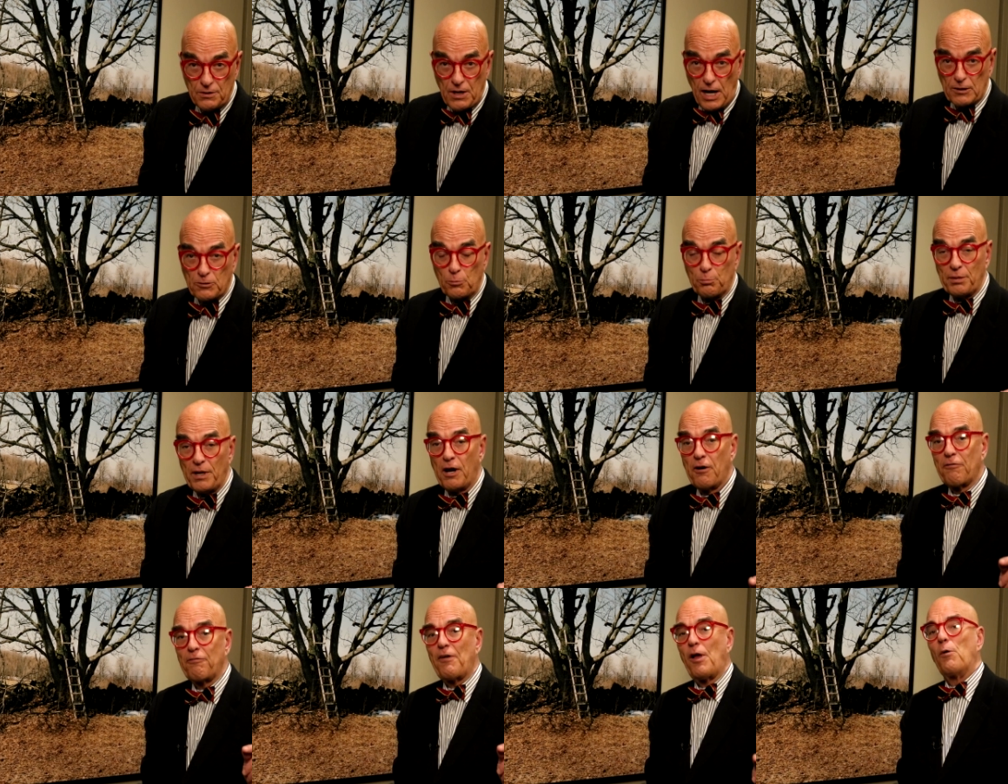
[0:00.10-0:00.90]
Doctor
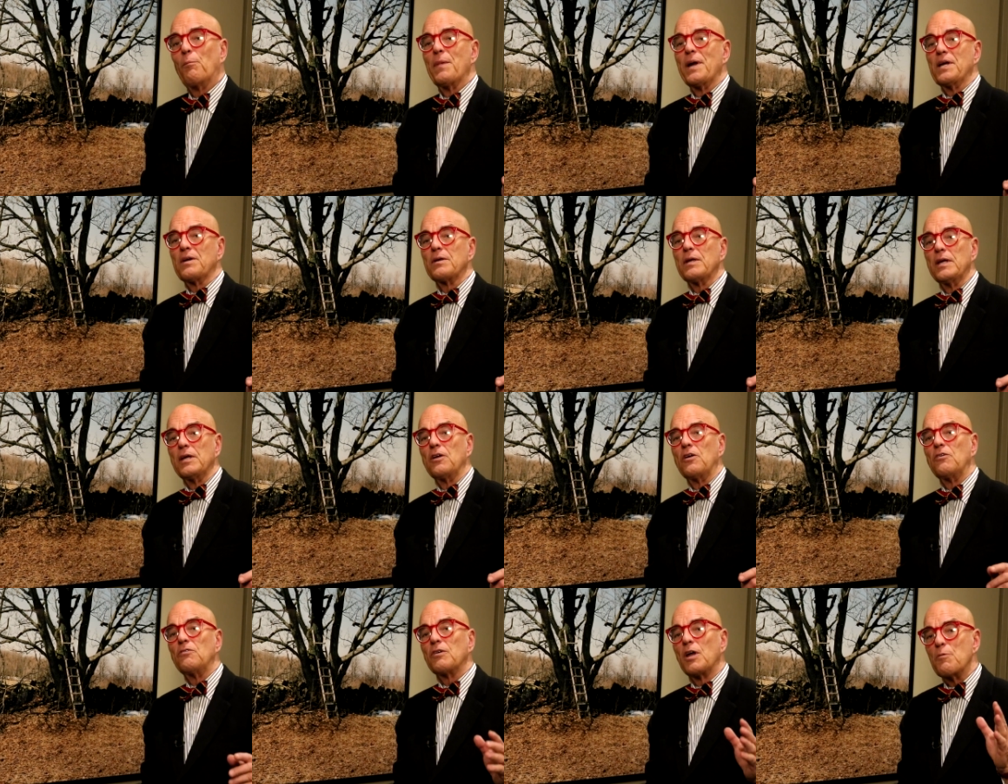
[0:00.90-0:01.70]
Blair Feltmate
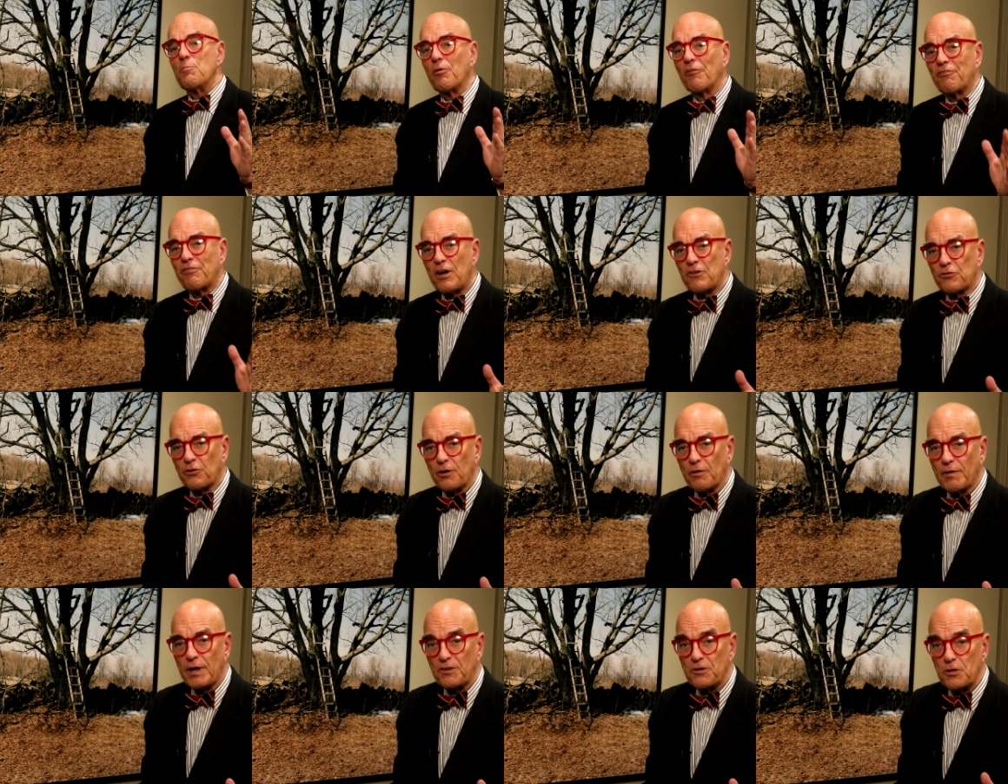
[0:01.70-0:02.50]
is a
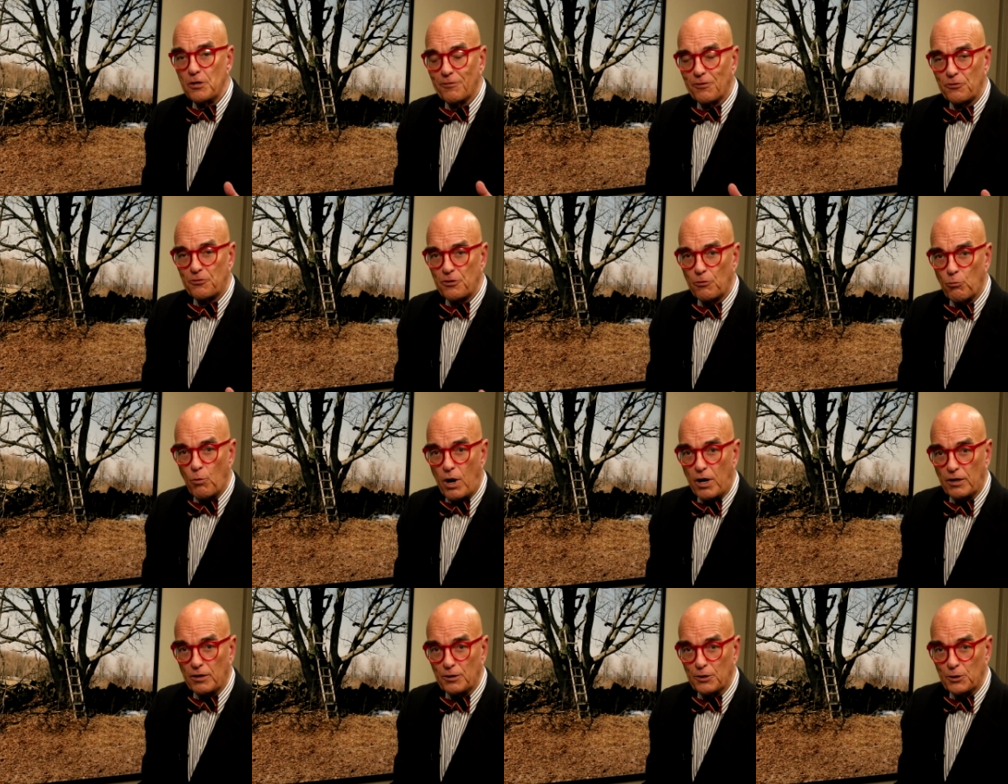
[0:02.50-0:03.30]
professor at the University of
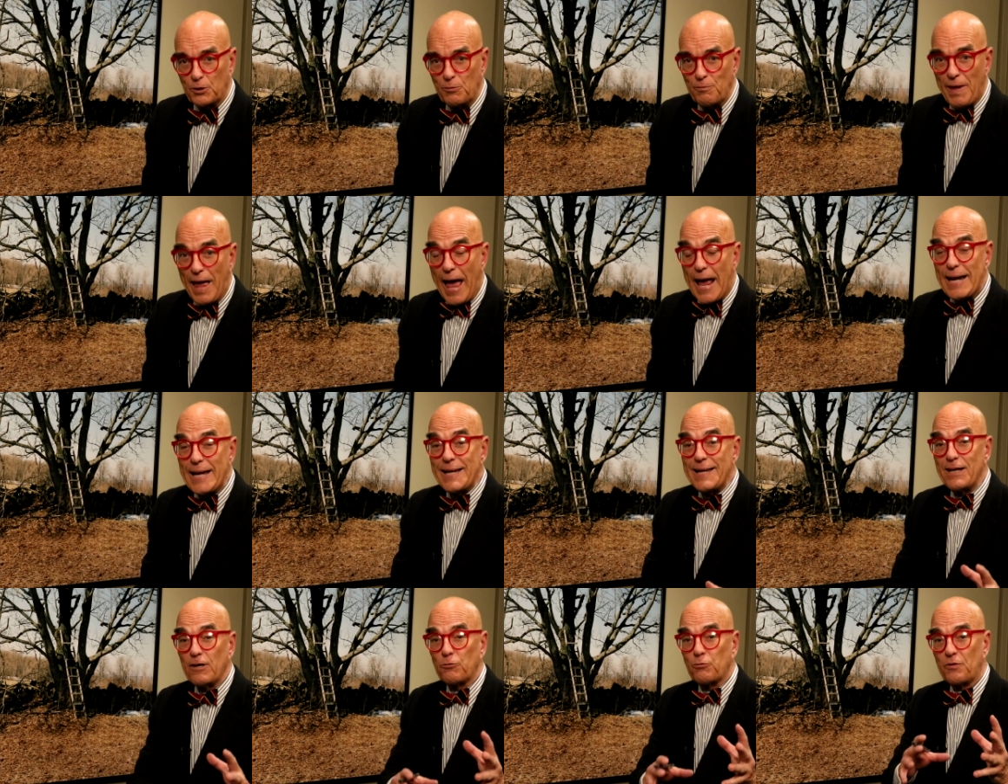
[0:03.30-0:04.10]
Waterloo, and
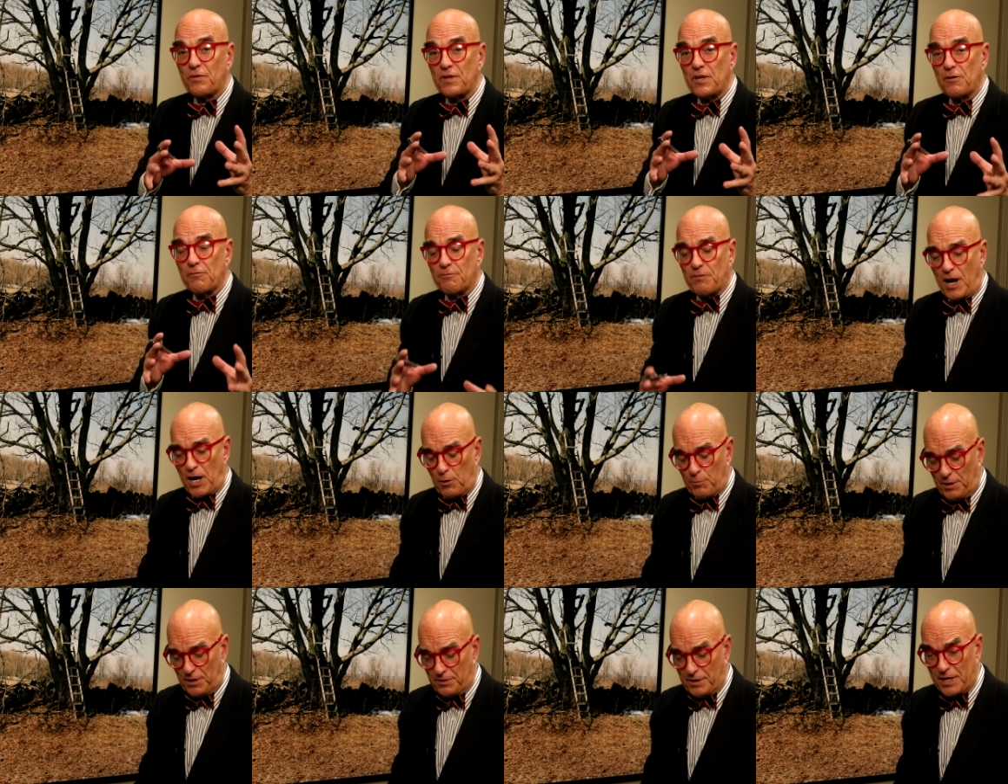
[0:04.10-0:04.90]
he deals with the
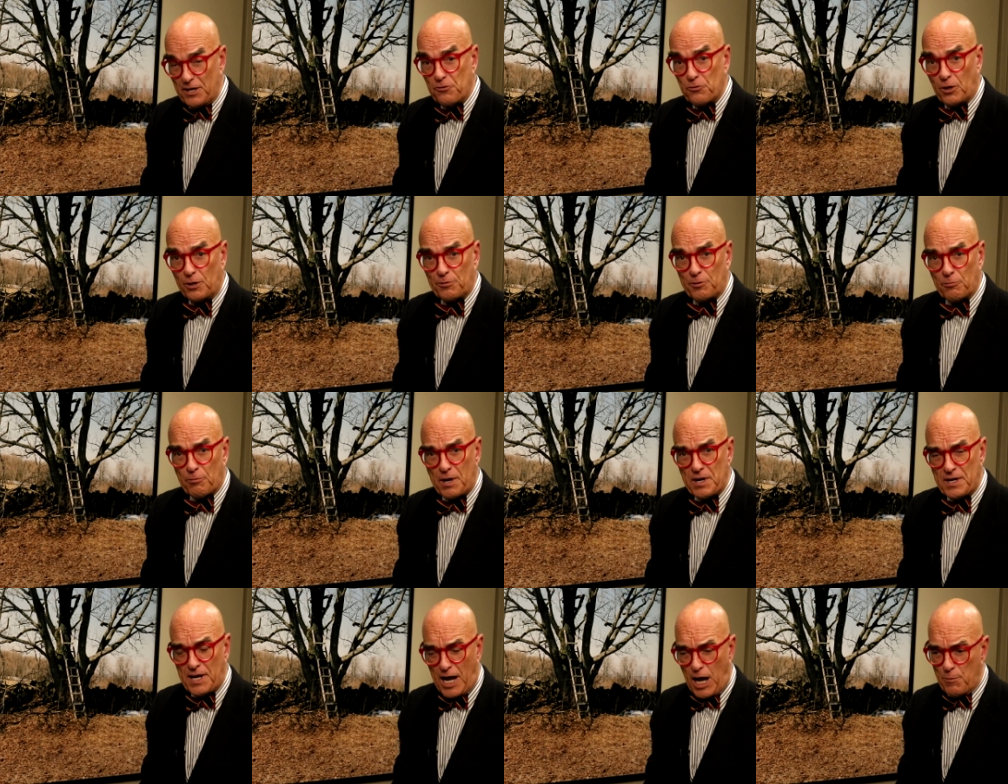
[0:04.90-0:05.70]
environment, and he joins me
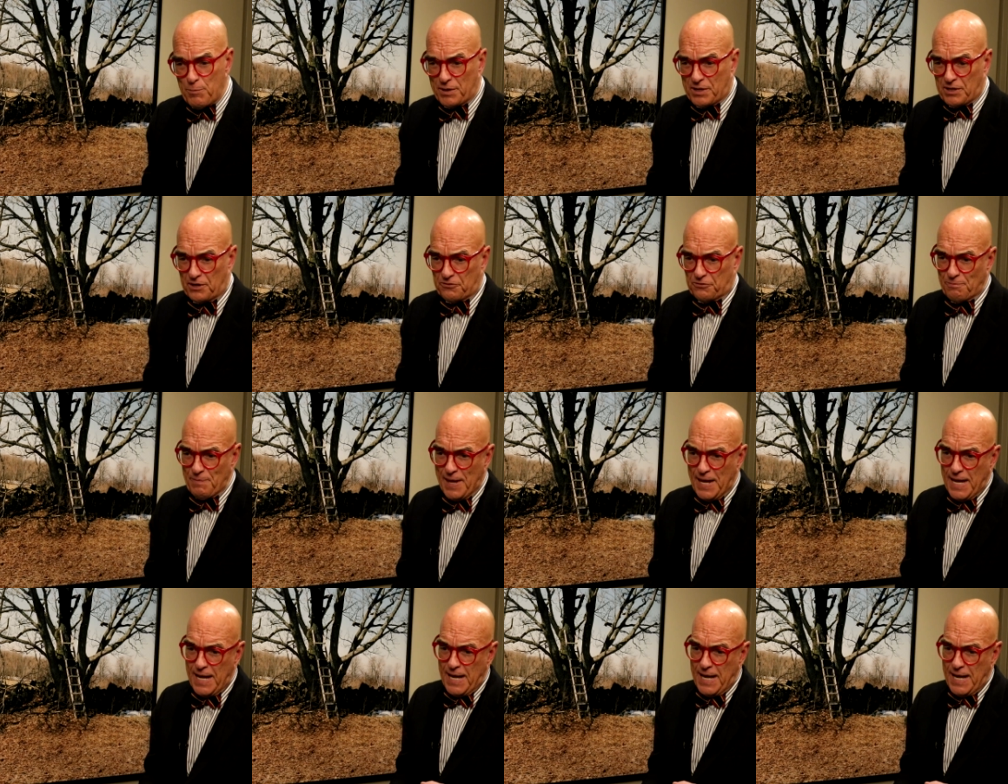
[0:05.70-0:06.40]
right now because